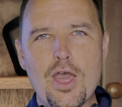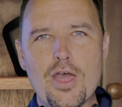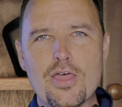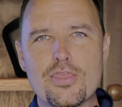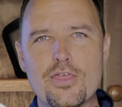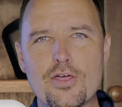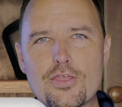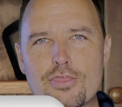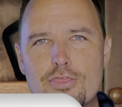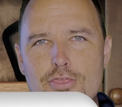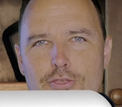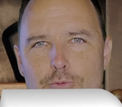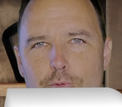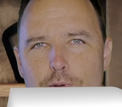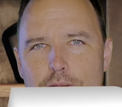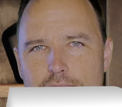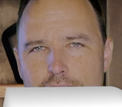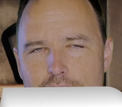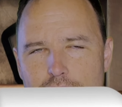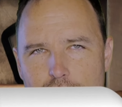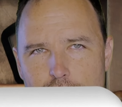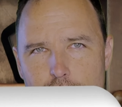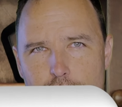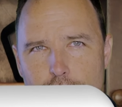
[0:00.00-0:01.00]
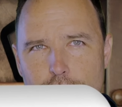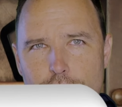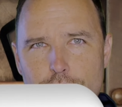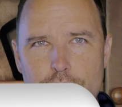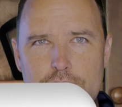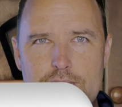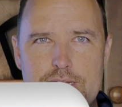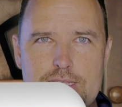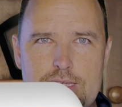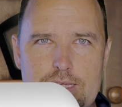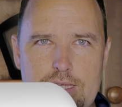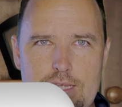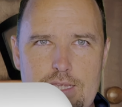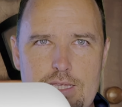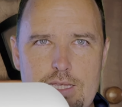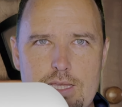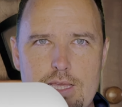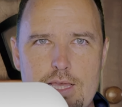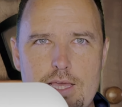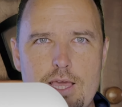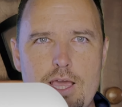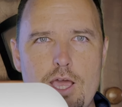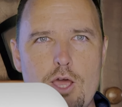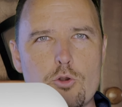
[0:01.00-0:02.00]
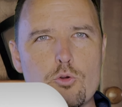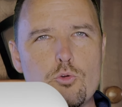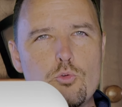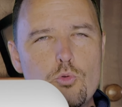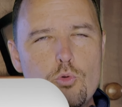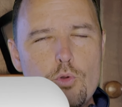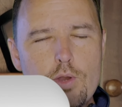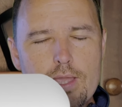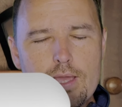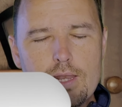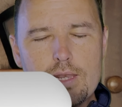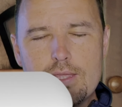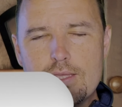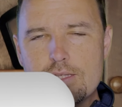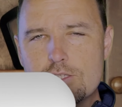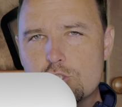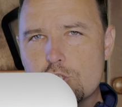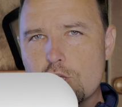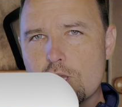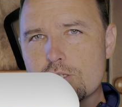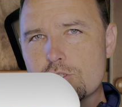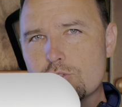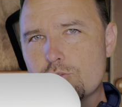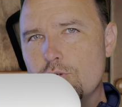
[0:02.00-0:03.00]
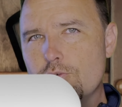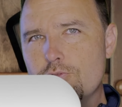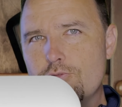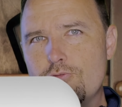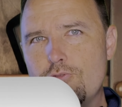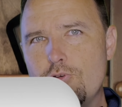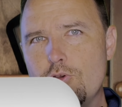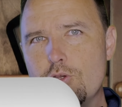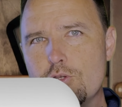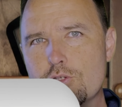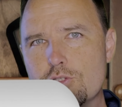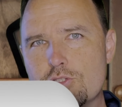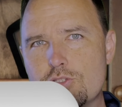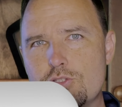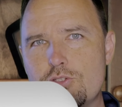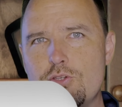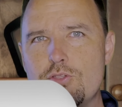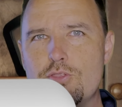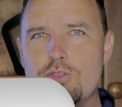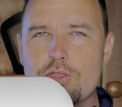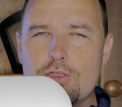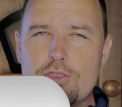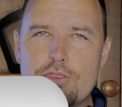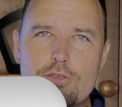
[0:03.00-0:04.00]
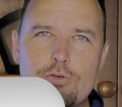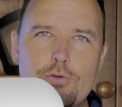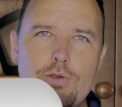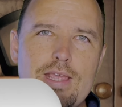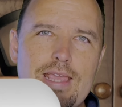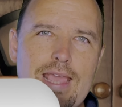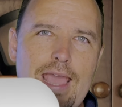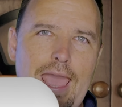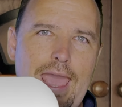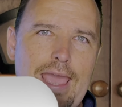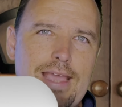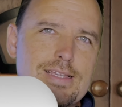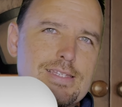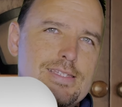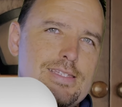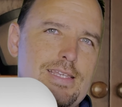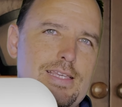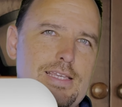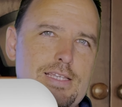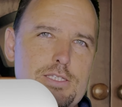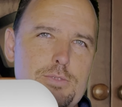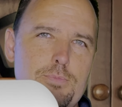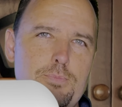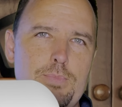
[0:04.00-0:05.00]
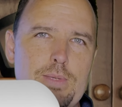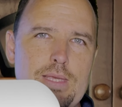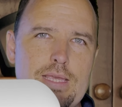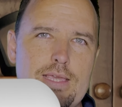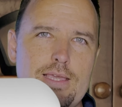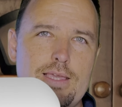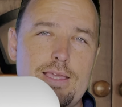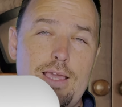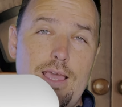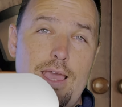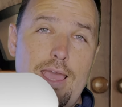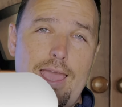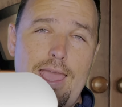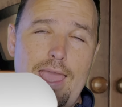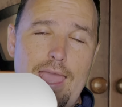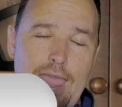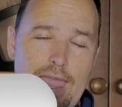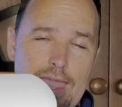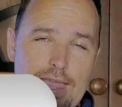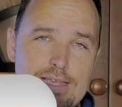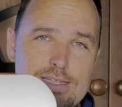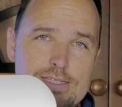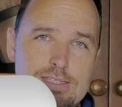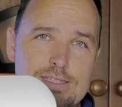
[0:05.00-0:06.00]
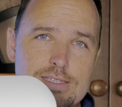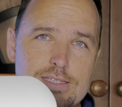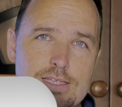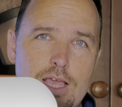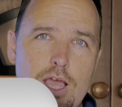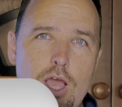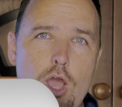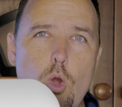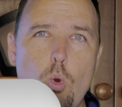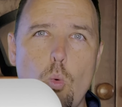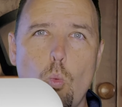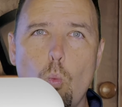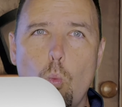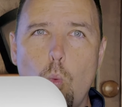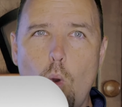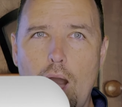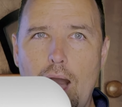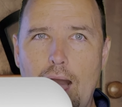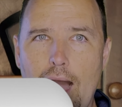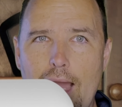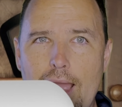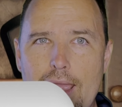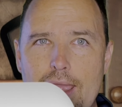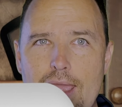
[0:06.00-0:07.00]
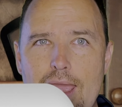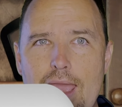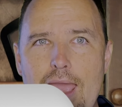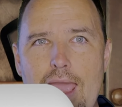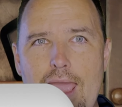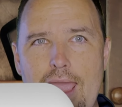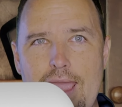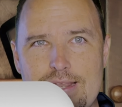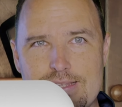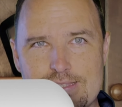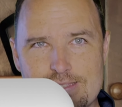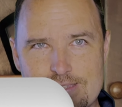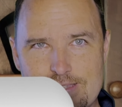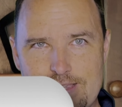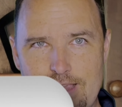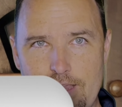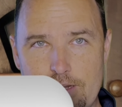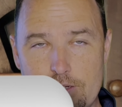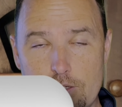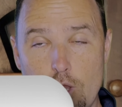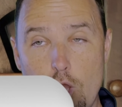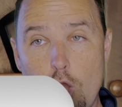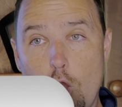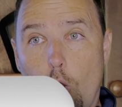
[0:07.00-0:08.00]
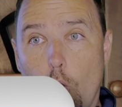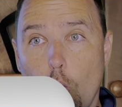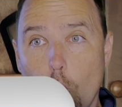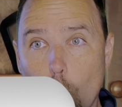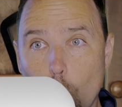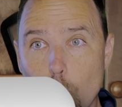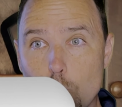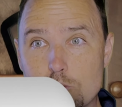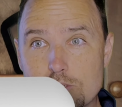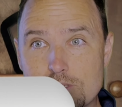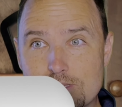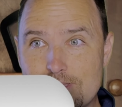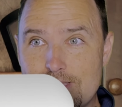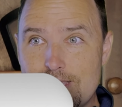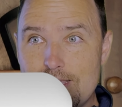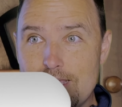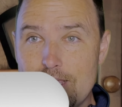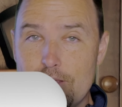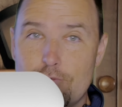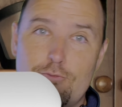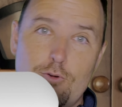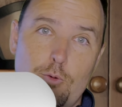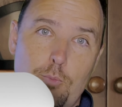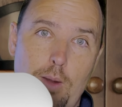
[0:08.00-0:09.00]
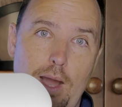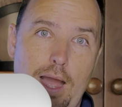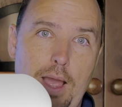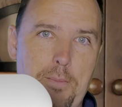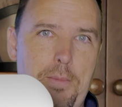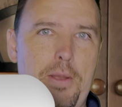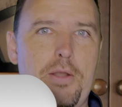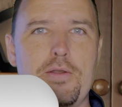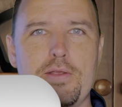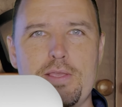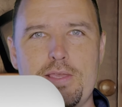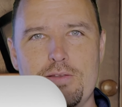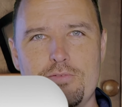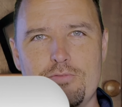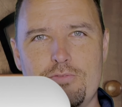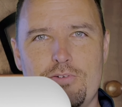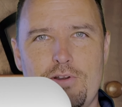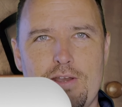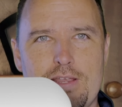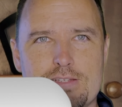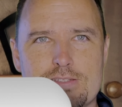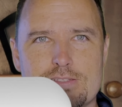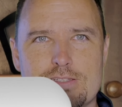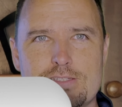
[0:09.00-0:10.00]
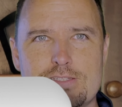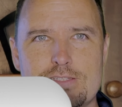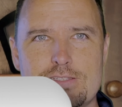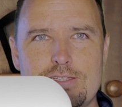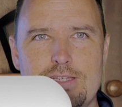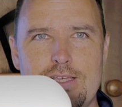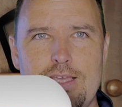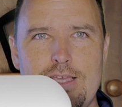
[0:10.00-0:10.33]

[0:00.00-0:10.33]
The 3 in 3D really just refers to the 3 axes being X, Y, and Z, or Z for my American friends.